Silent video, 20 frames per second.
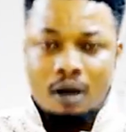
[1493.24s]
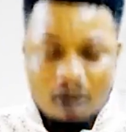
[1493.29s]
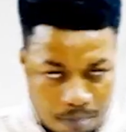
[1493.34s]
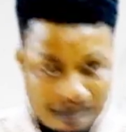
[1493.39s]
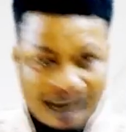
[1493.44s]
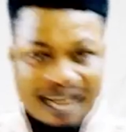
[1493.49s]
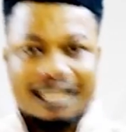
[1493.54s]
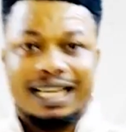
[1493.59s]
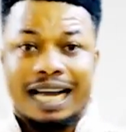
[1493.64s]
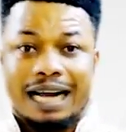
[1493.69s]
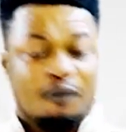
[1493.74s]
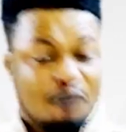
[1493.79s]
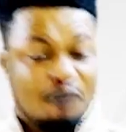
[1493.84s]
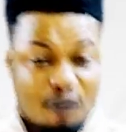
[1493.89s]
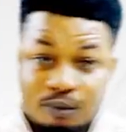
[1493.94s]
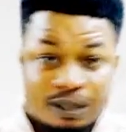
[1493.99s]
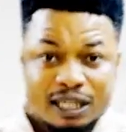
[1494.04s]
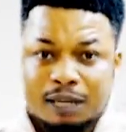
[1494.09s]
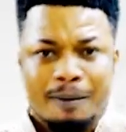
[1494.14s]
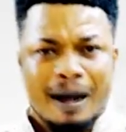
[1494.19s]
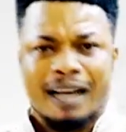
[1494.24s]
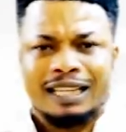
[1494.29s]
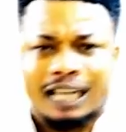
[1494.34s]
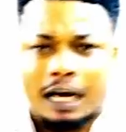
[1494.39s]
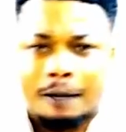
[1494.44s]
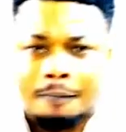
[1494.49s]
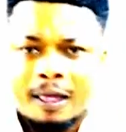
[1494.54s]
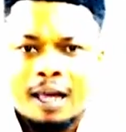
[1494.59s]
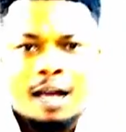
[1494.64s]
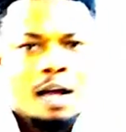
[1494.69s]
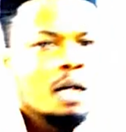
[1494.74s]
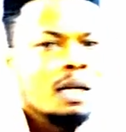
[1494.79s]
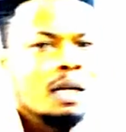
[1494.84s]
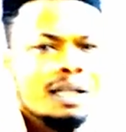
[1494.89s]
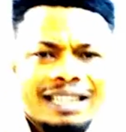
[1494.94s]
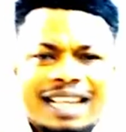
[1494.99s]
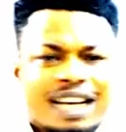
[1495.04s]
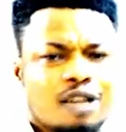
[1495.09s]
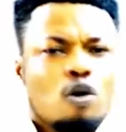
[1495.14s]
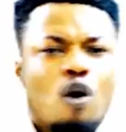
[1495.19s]
my son from Sibasa.
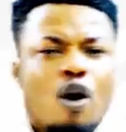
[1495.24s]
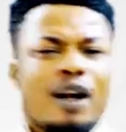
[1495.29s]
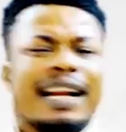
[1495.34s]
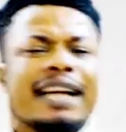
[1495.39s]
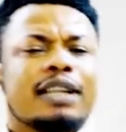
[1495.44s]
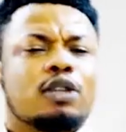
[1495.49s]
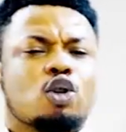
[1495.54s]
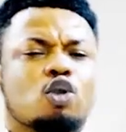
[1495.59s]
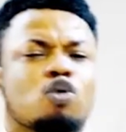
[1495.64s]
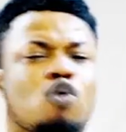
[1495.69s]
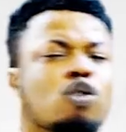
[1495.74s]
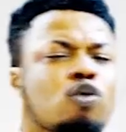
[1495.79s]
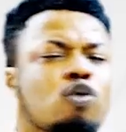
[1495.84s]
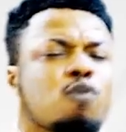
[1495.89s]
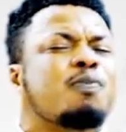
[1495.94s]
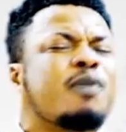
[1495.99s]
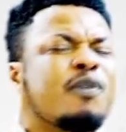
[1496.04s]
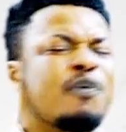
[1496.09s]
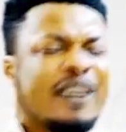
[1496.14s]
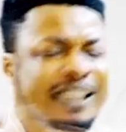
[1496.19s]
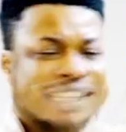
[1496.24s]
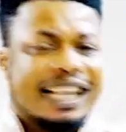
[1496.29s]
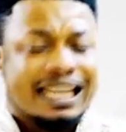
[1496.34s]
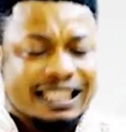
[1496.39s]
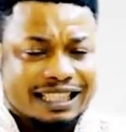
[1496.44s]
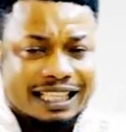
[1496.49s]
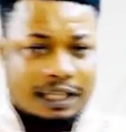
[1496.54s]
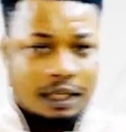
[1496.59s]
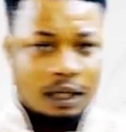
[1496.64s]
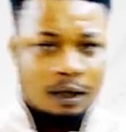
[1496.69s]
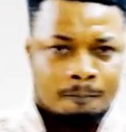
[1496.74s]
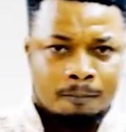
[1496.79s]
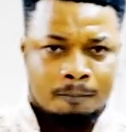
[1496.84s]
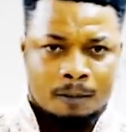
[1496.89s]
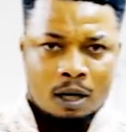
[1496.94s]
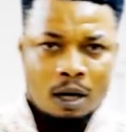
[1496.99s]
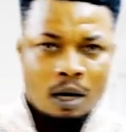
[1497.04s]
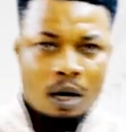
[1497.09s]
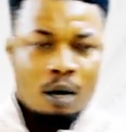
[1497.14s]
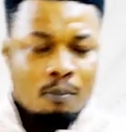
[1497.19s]
This one night is going to be fantastic.
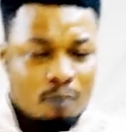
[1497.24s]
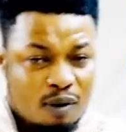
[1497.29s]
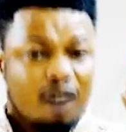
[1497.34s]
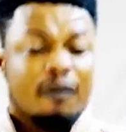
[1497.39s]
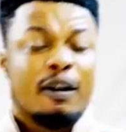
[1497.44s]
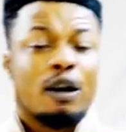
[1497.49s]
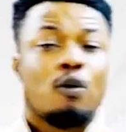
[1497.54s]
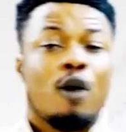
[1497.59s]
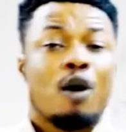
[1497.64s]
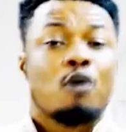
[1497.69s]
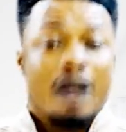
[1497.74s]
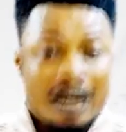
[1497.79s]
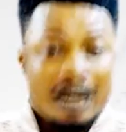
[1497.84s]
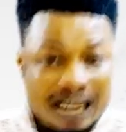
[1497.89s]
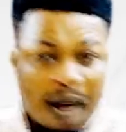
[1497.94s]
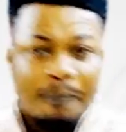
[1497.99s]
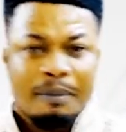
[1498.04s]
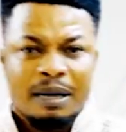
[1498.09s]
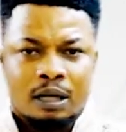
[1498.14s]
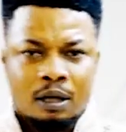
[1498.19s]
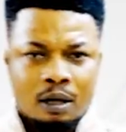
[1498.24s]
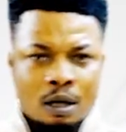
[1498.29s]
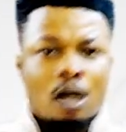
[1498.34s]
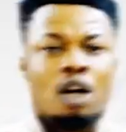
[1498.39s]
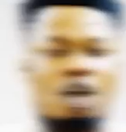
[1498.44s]
Beloved, when we are coming,